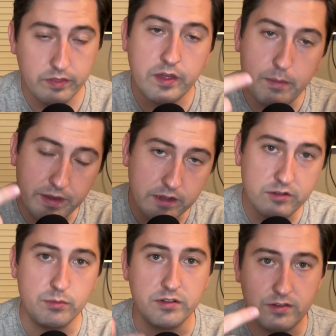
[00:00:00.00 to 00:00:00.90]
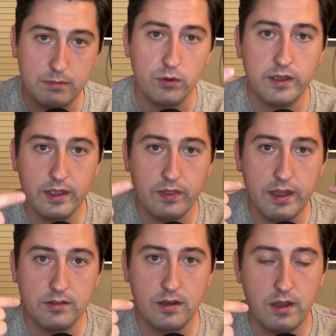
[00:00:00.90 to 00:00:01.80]
they begin to reciprocate
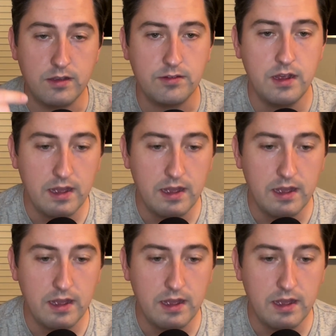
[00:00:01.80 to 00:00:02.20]
that to us.